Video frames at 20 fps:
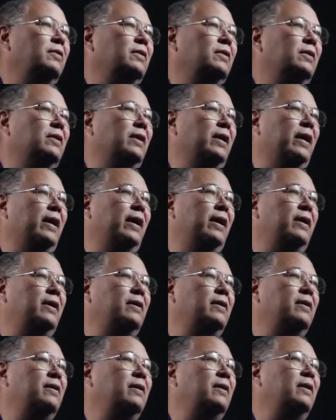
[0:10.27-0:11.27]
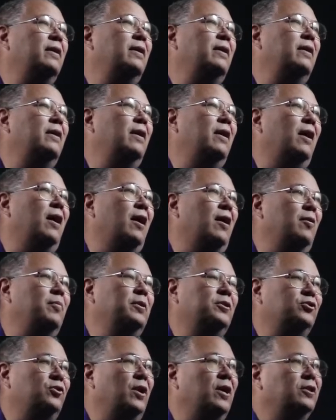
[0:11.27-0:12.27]
Okay.
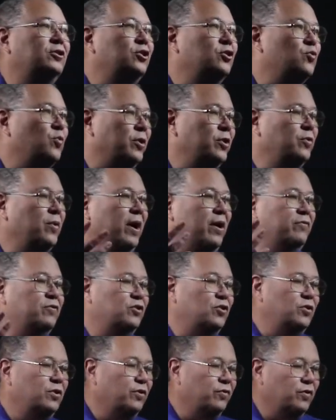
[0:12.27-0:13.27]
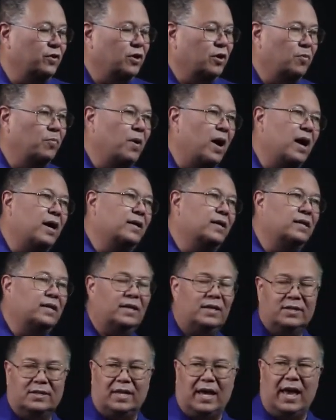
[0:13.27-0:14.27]
Arbitrage is where you have two different
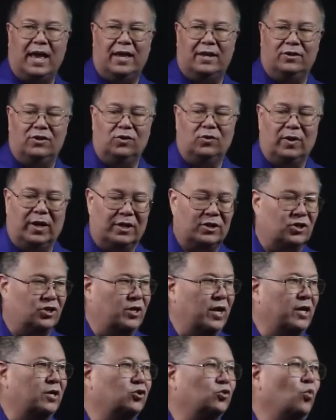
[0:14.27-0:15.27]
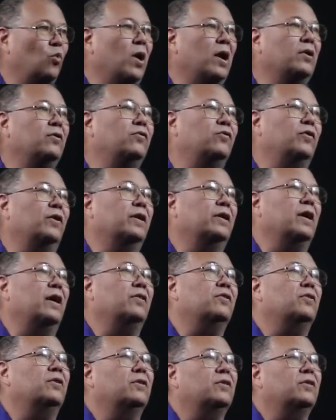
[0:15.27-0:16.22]
commodities and you exchange one for another,